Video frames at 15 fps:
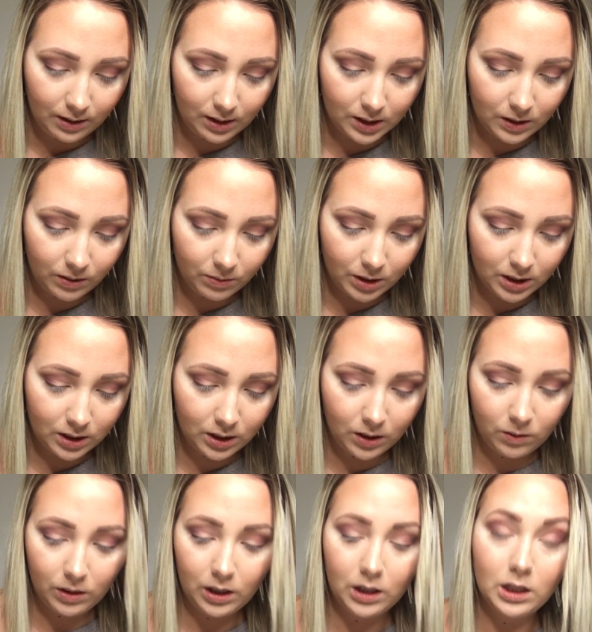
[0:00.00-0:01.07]
And so I'm just
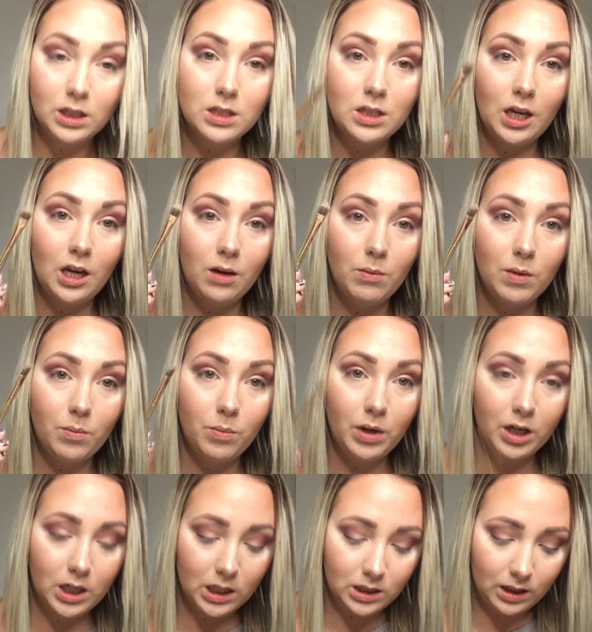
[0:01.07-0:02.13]
doing the same
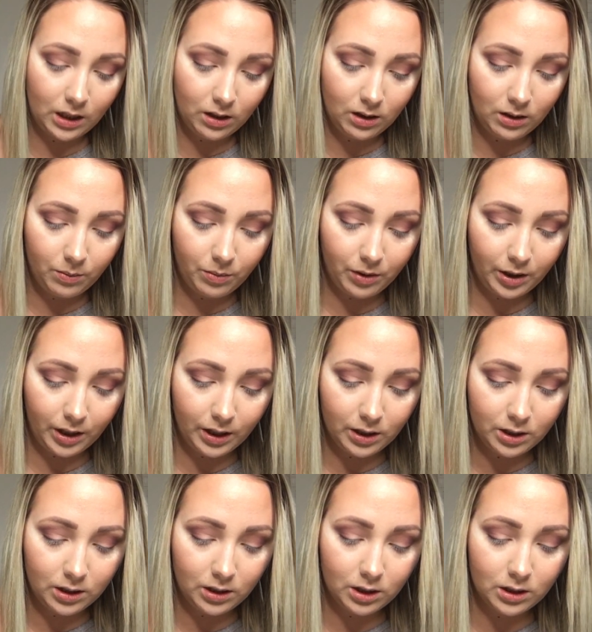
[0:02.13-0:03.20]
bigger side of the
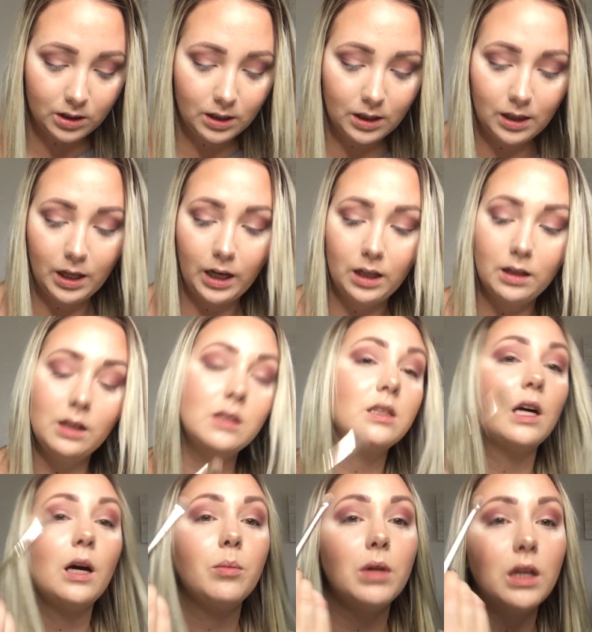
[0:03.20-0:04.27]
brush and just lightly
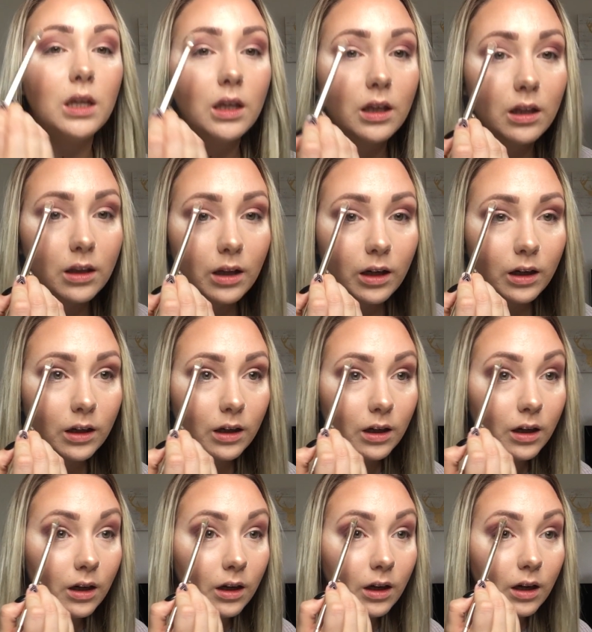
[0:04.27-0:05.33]
tapping it in there.
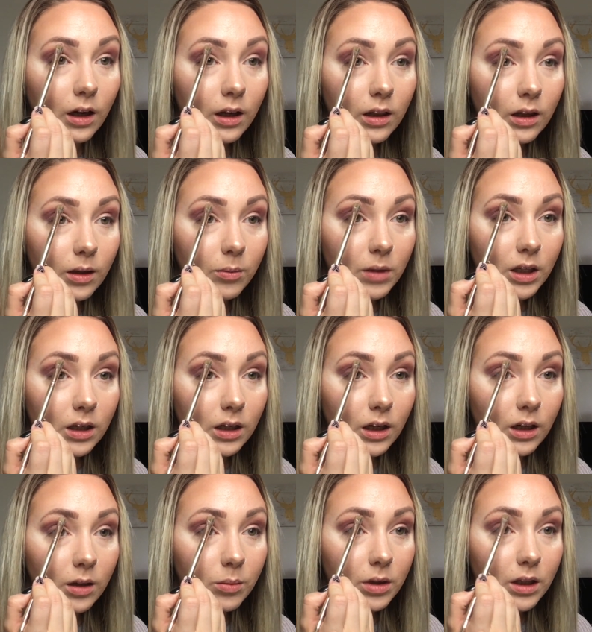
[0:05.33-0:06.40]
And then I'm going to
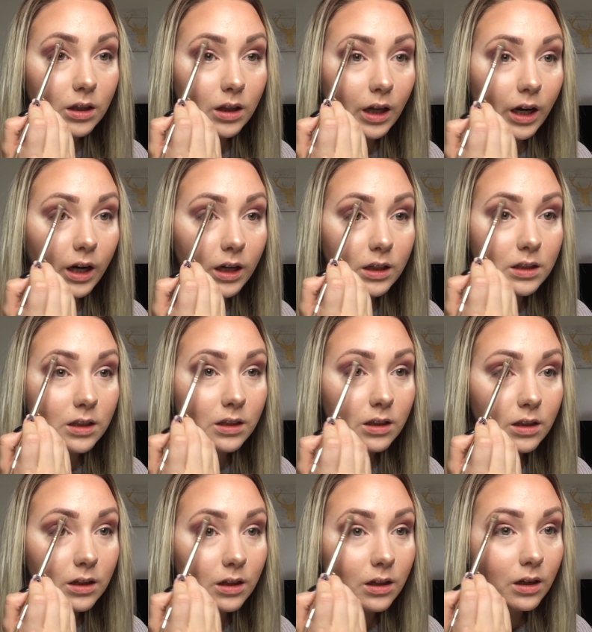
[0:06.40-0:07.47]
kind of put that
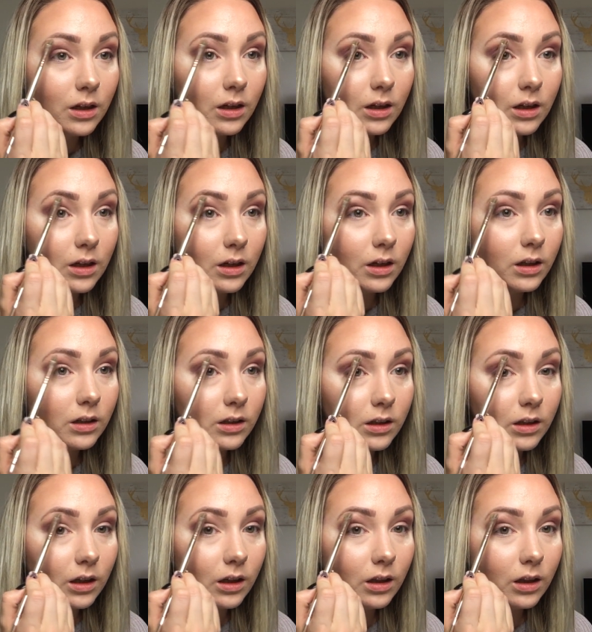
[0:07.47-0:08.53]

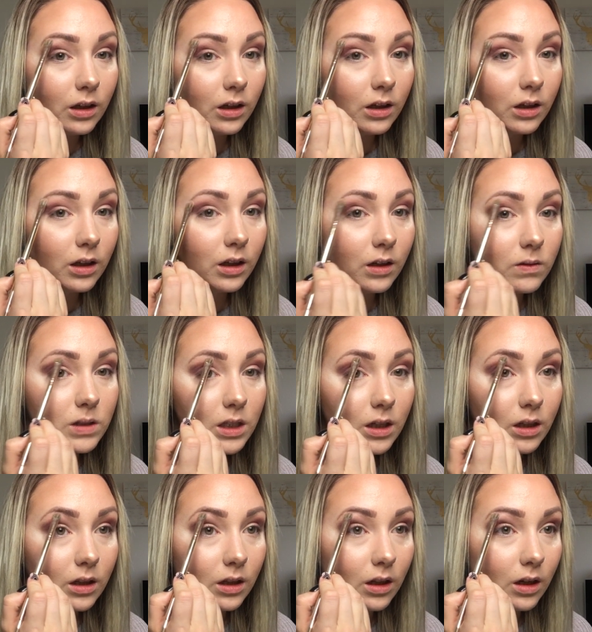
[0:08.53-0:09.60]
underneath, and it gives it
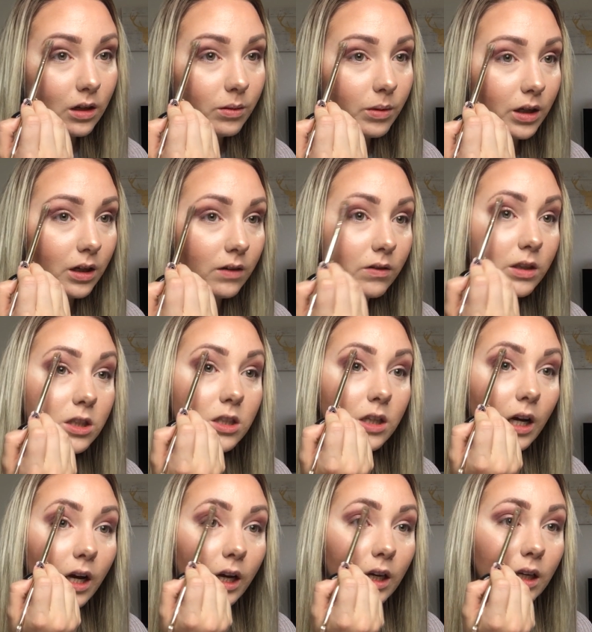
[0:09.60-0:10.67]
a little bit of a
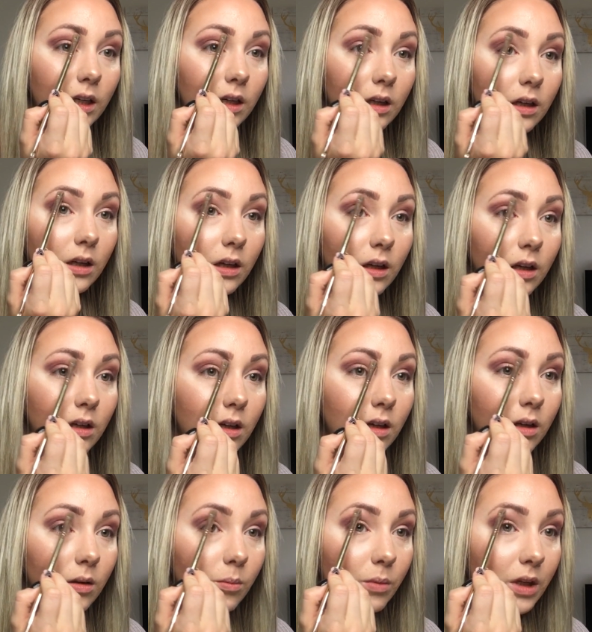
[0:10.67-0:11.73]
shine.
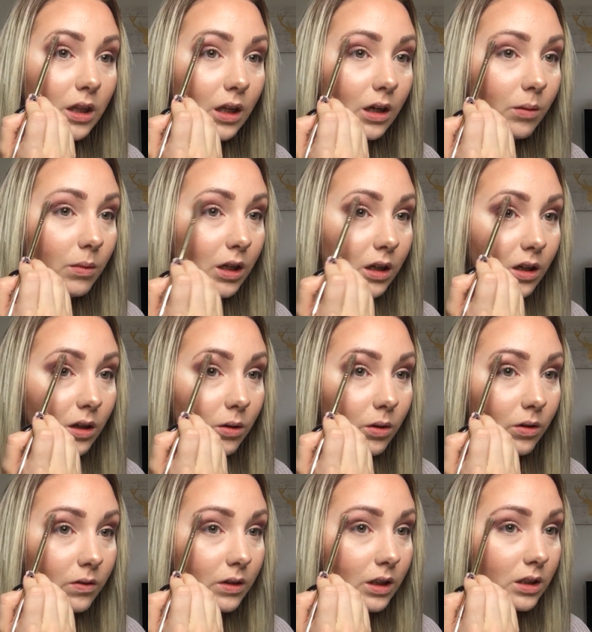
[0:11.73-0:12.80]
But then I'm going to go
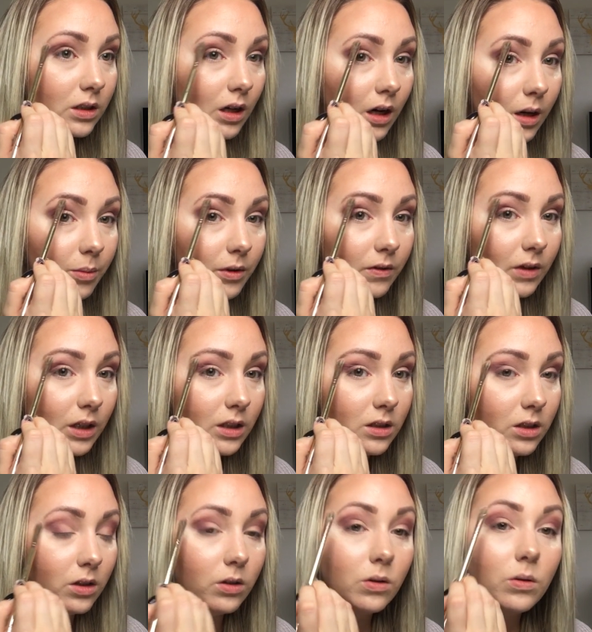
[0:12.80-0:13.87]
over the top of it
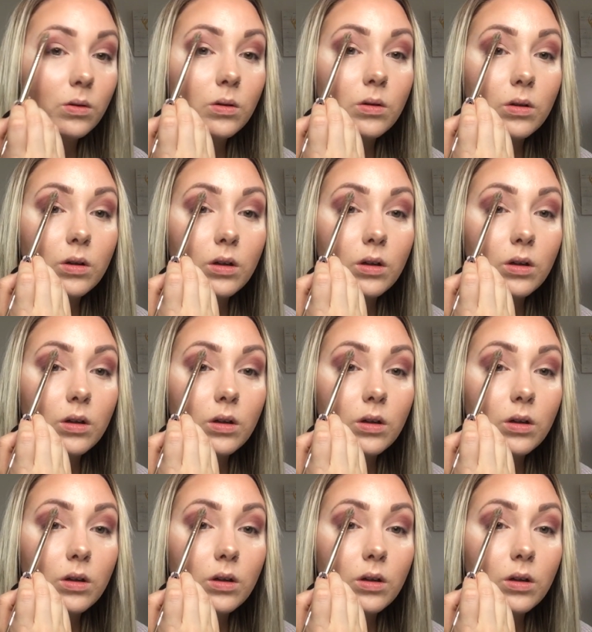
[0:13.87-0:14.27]
too